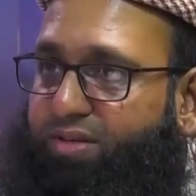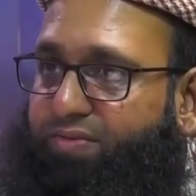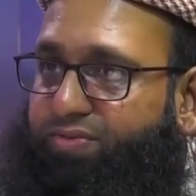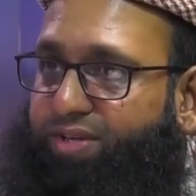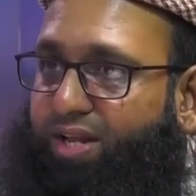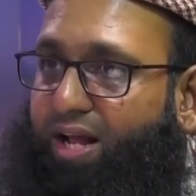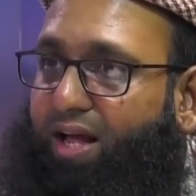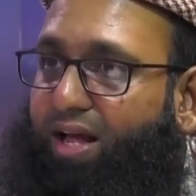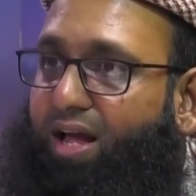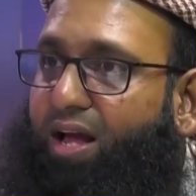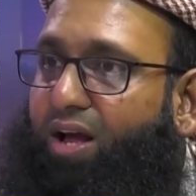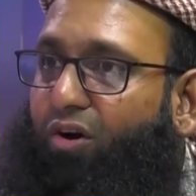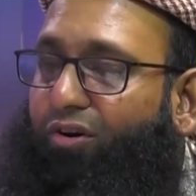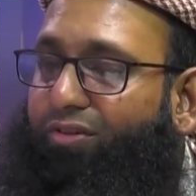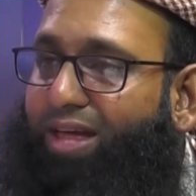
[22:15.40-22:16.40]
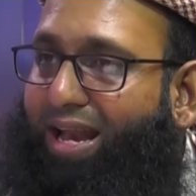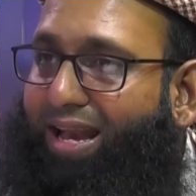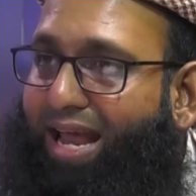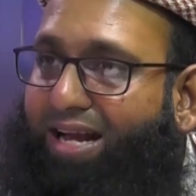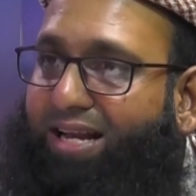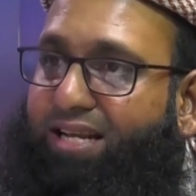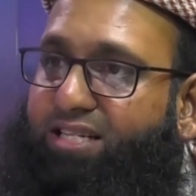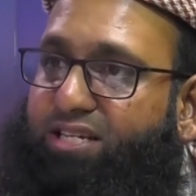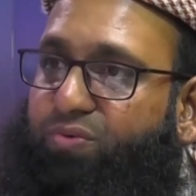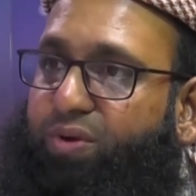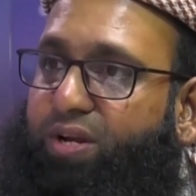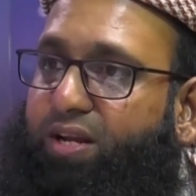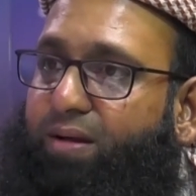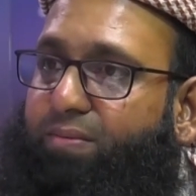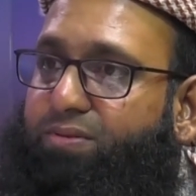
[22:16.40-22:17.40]
of salah or they are negligent
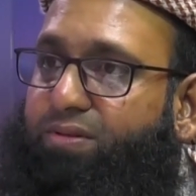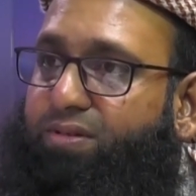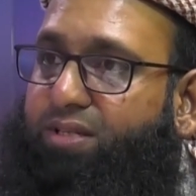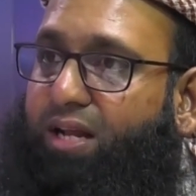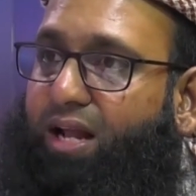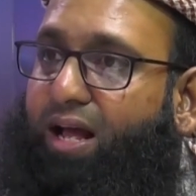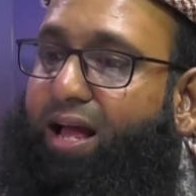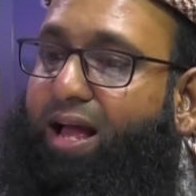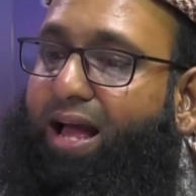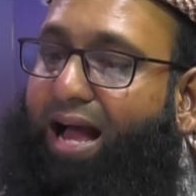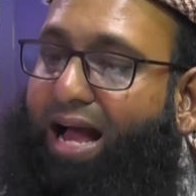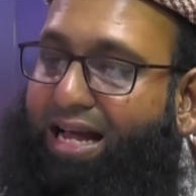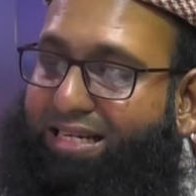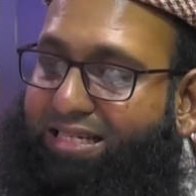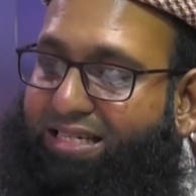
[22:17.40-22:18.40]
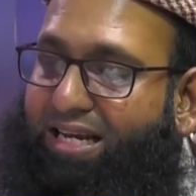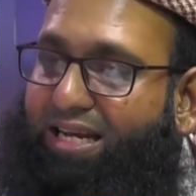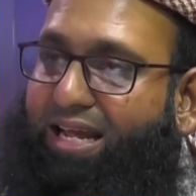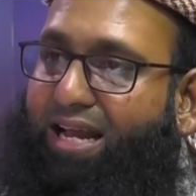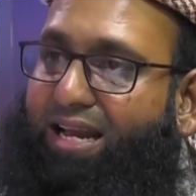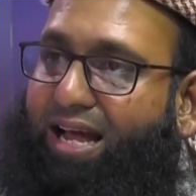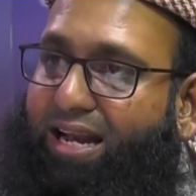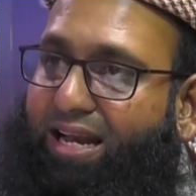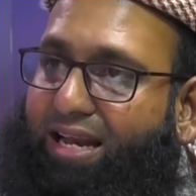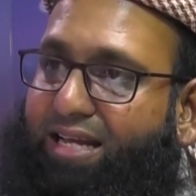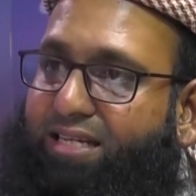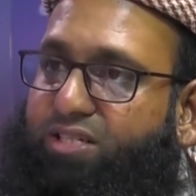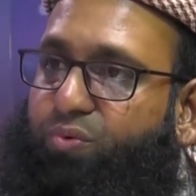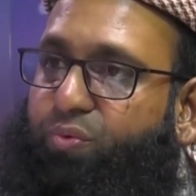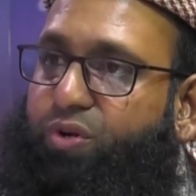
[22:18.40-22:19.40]
when it comes to salah. Until and
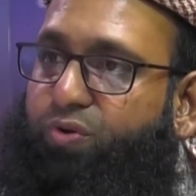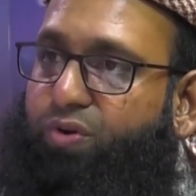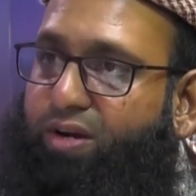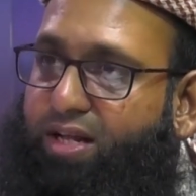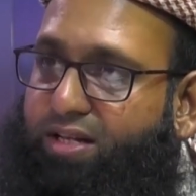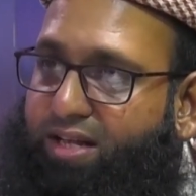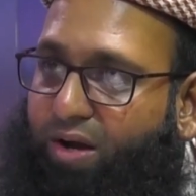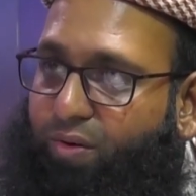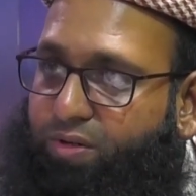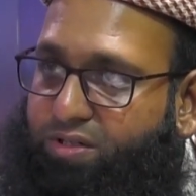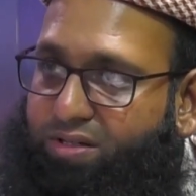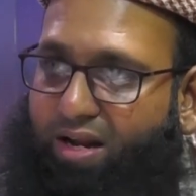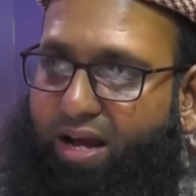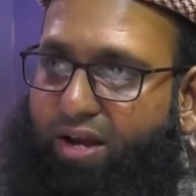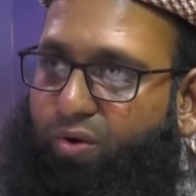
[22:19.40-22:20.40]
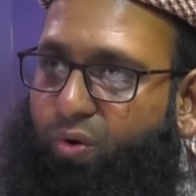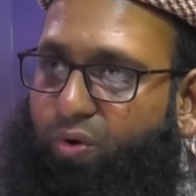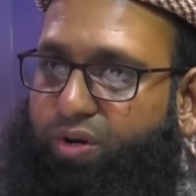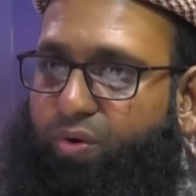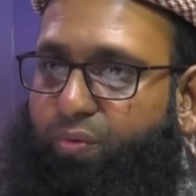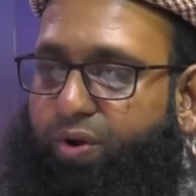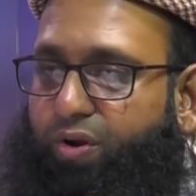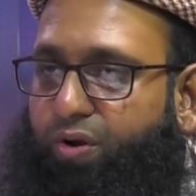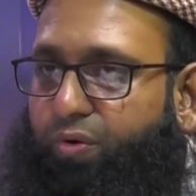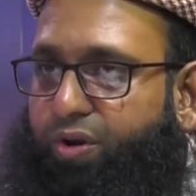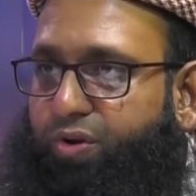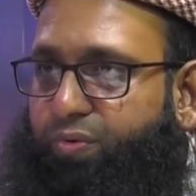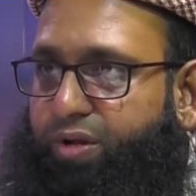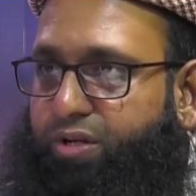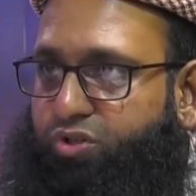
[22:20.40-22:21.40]
unless we do not get our salah in order, we're not
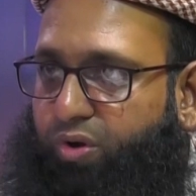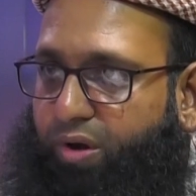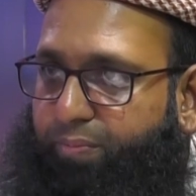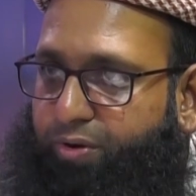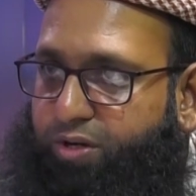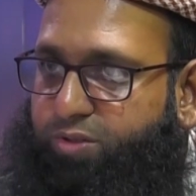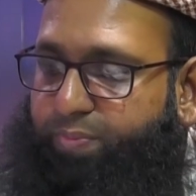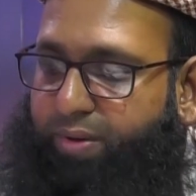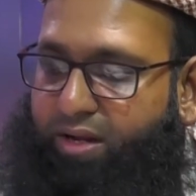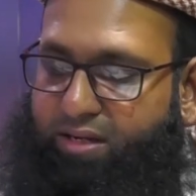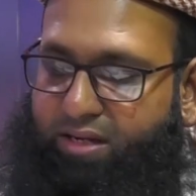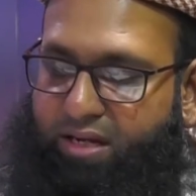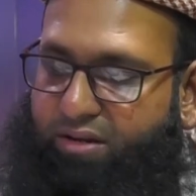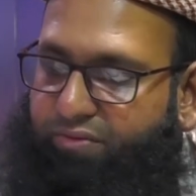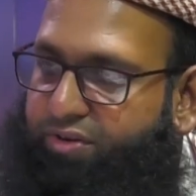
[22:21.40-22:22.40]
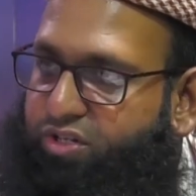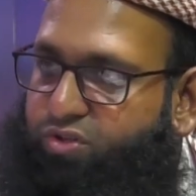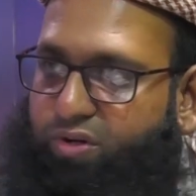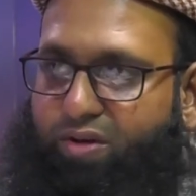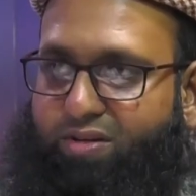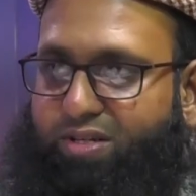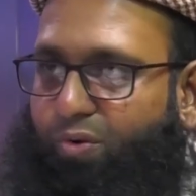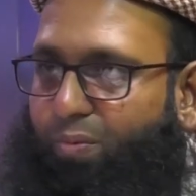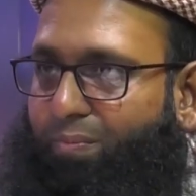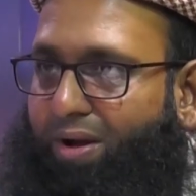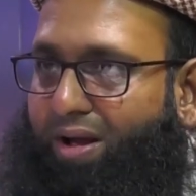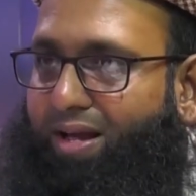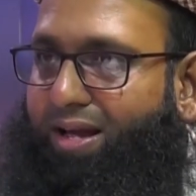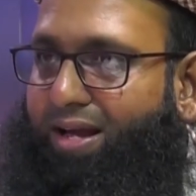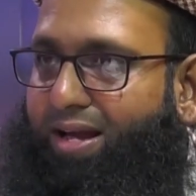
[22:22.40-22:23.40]
going to enjoy prosperity individually as an ummah.
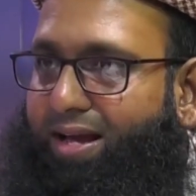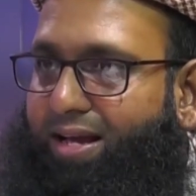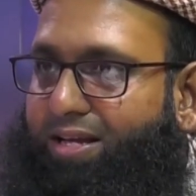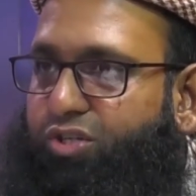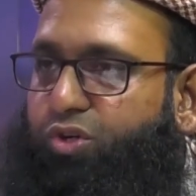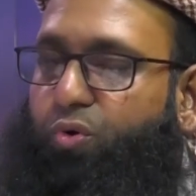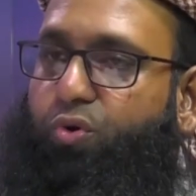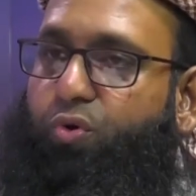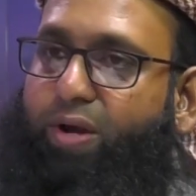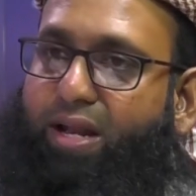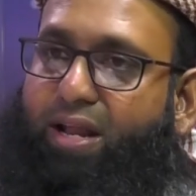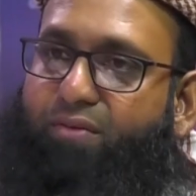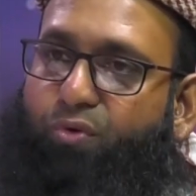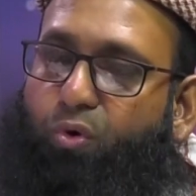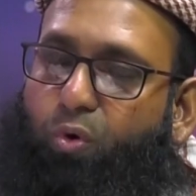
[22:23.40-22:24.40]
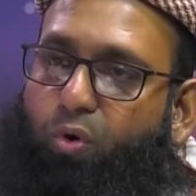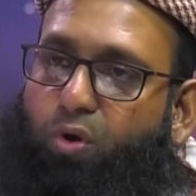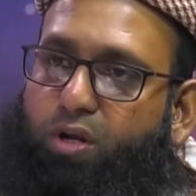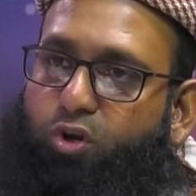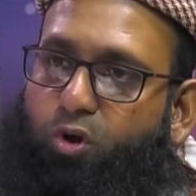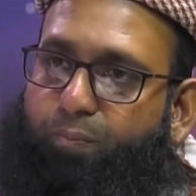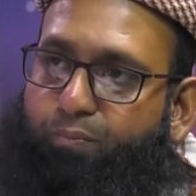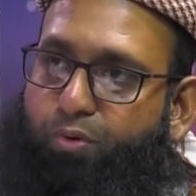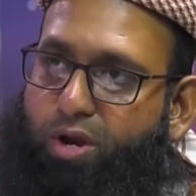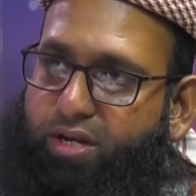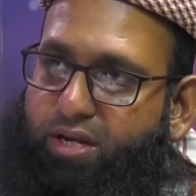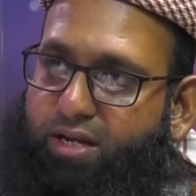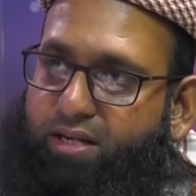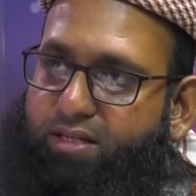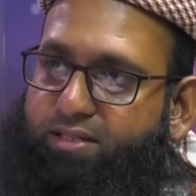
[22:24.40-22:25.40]
So you can have all your
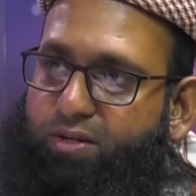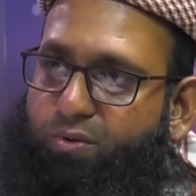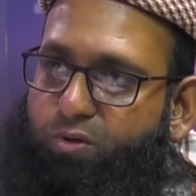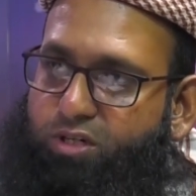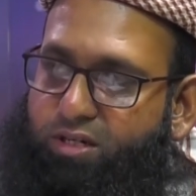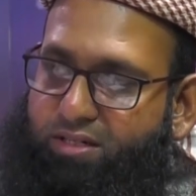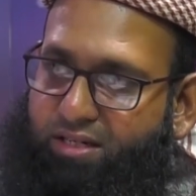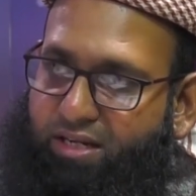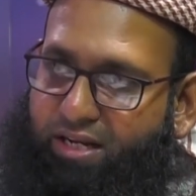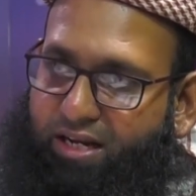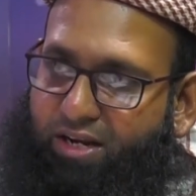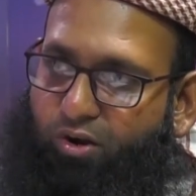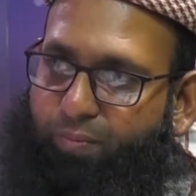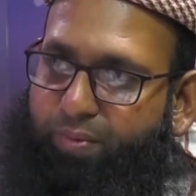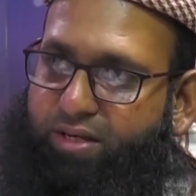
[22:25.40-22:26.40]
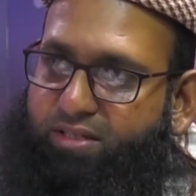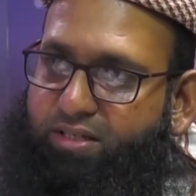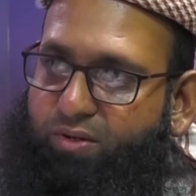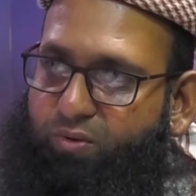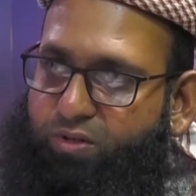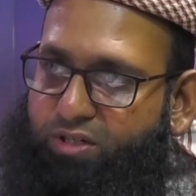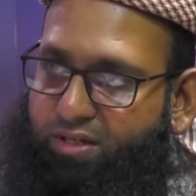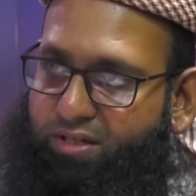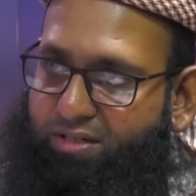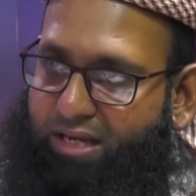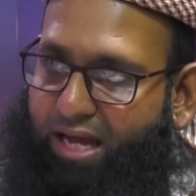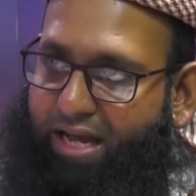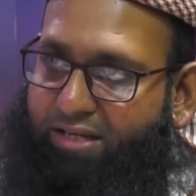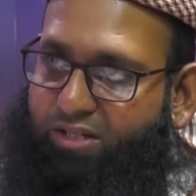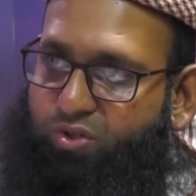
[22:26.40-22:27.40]
political solutions and economic solutions
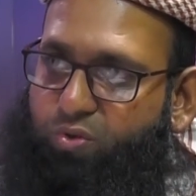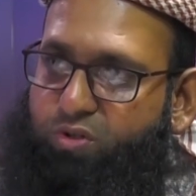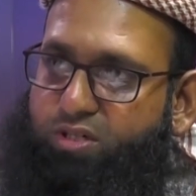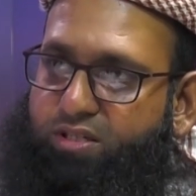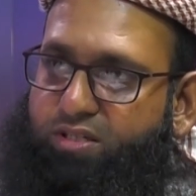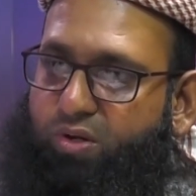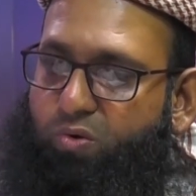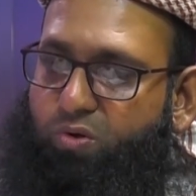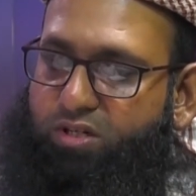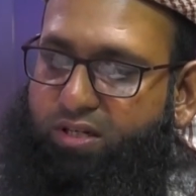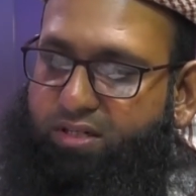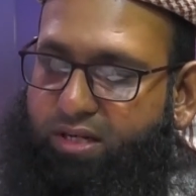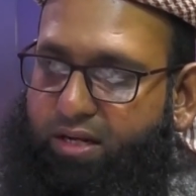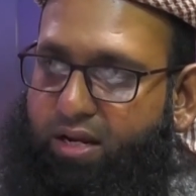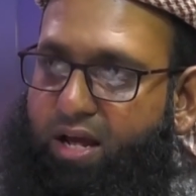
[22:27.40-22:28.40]
and social solutions and